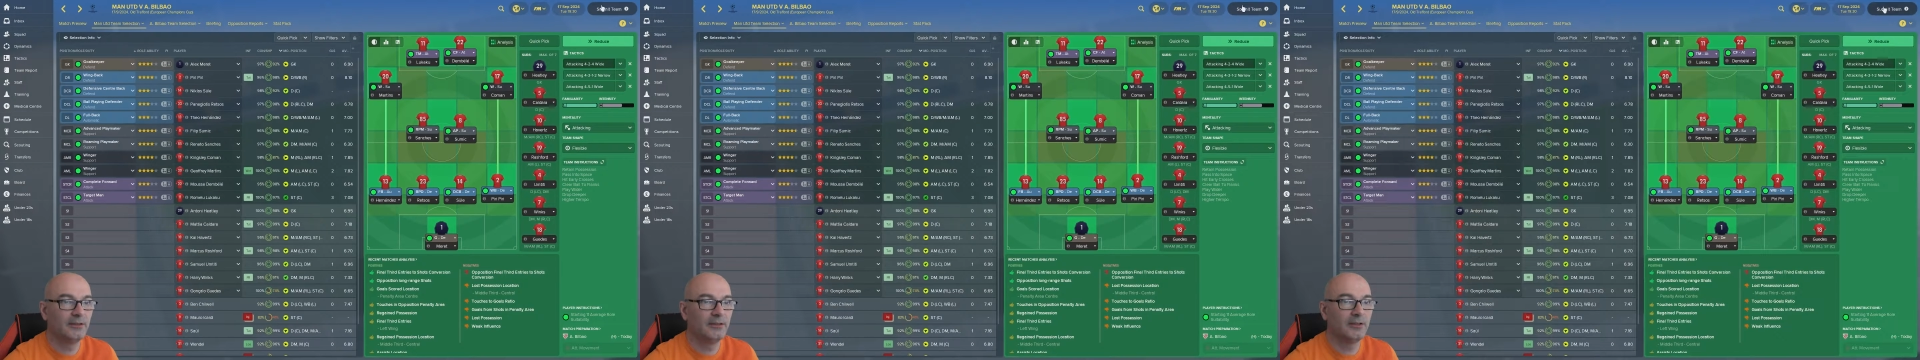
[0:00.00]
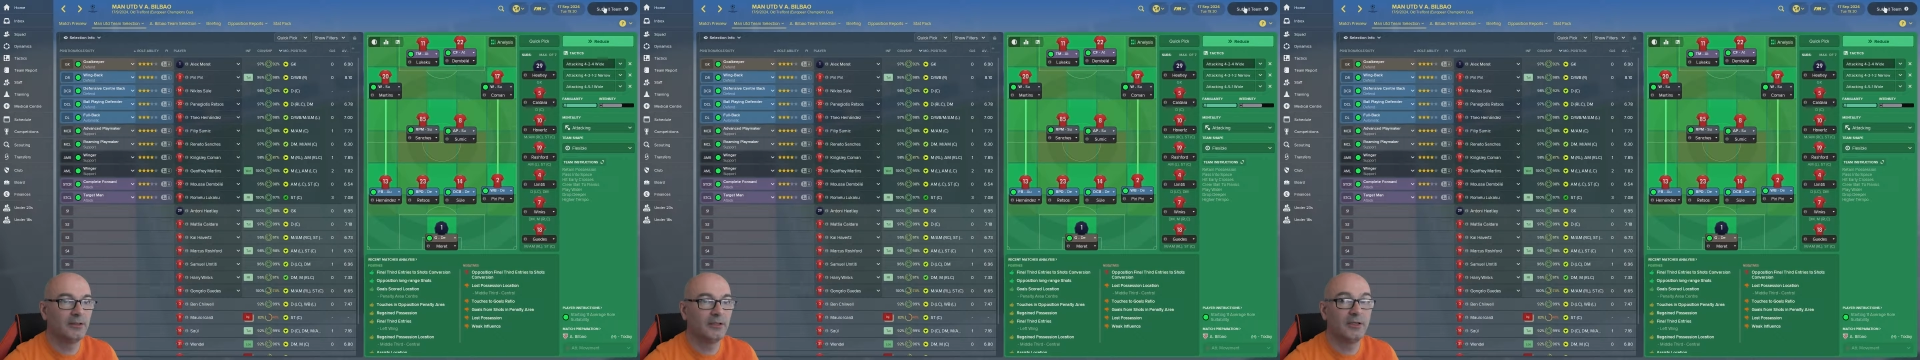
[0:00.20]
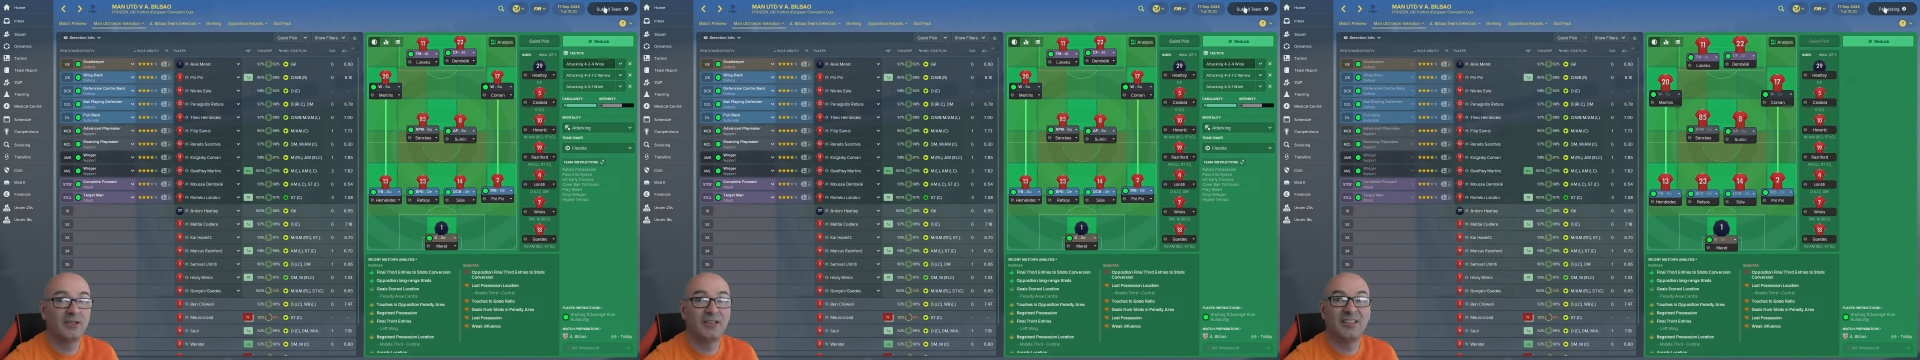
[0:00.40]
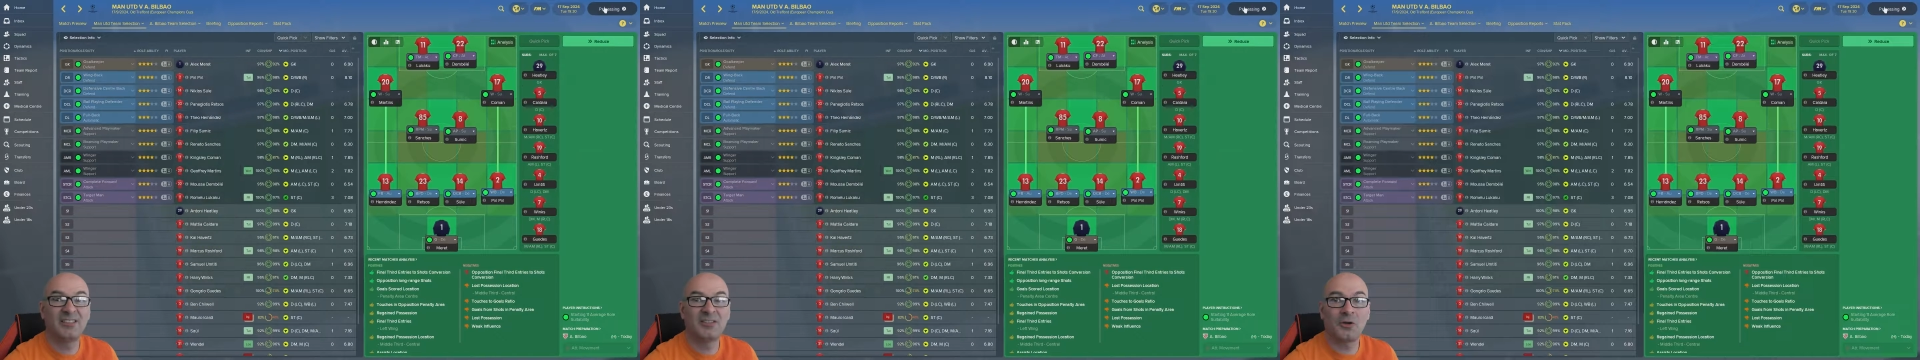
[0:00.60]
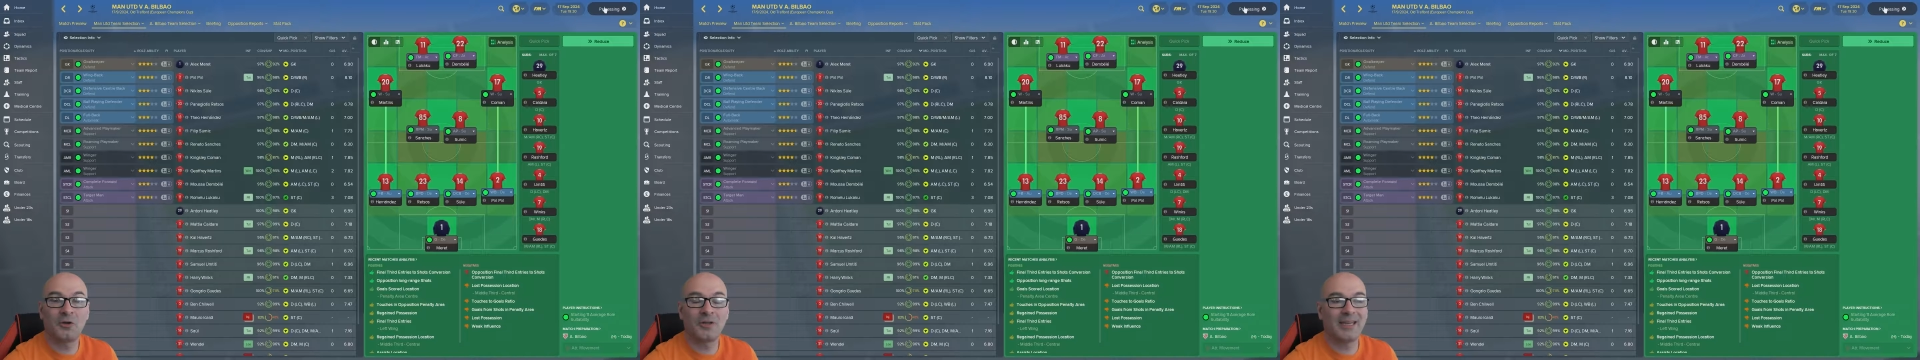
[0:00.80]
Uh,
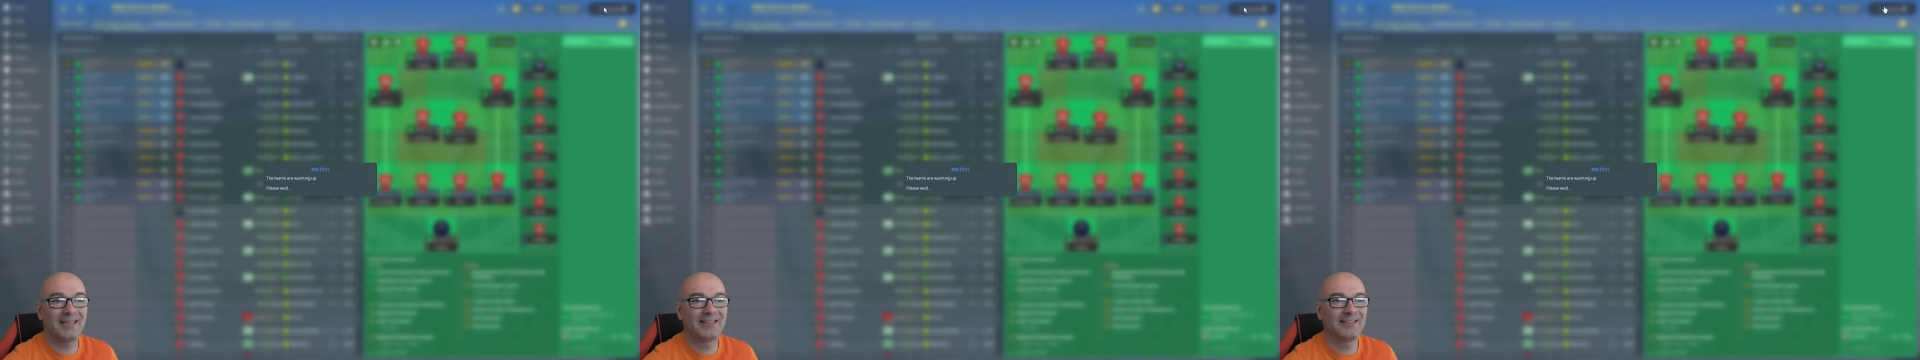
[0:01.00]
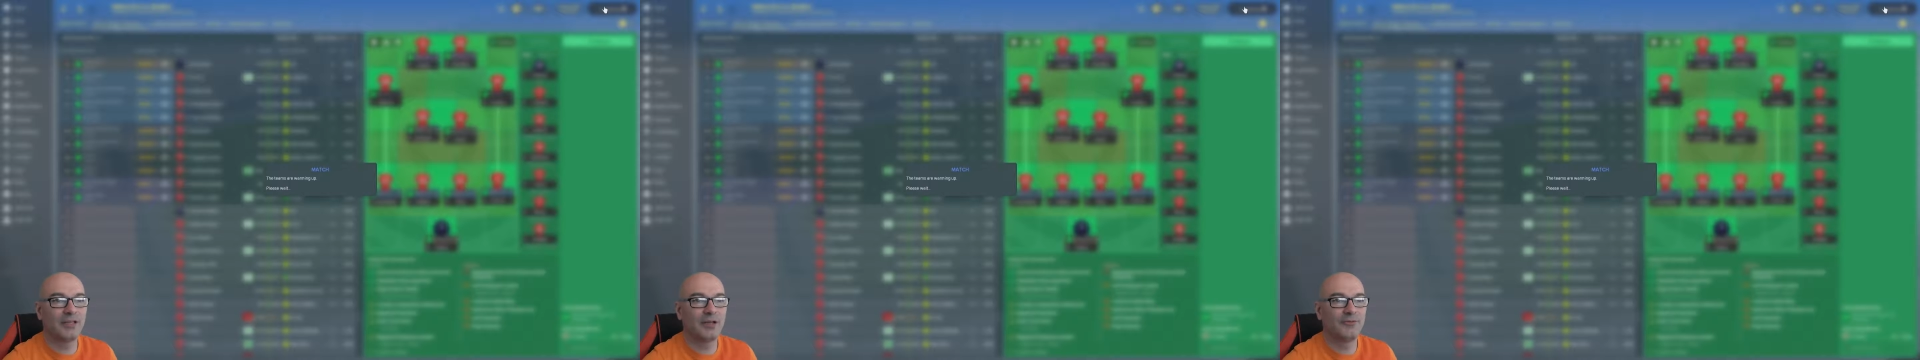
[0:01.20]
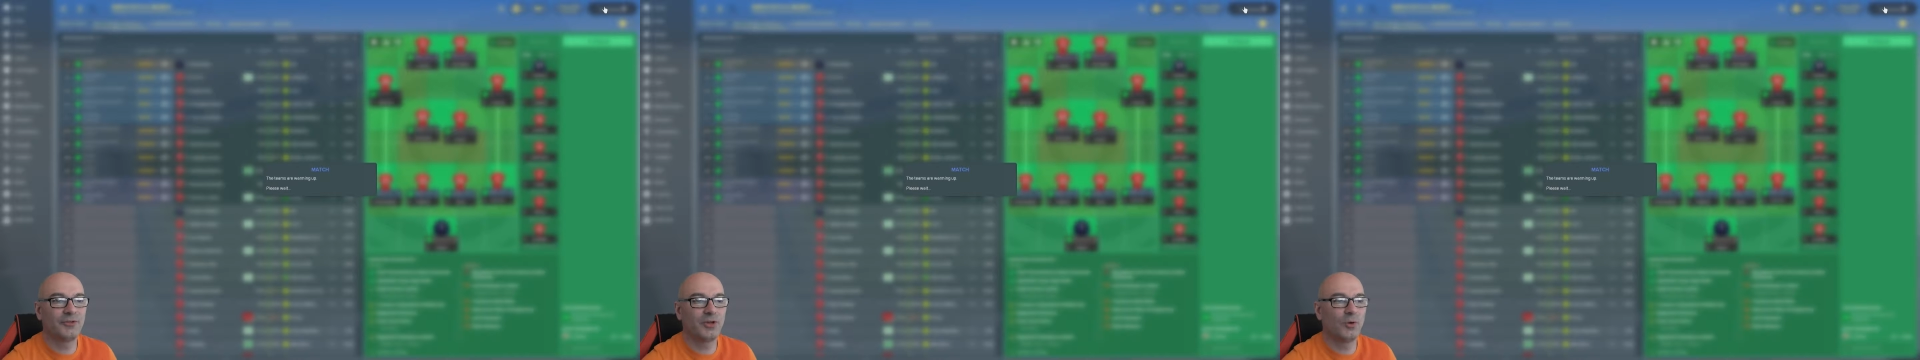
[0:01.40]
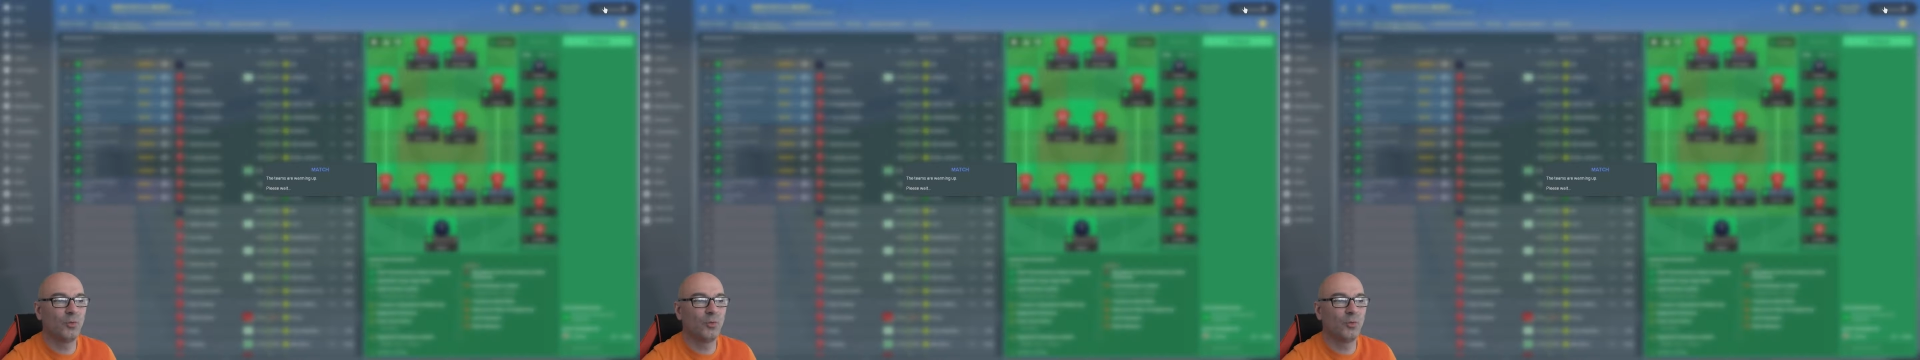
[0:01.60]
let's go and get ourselves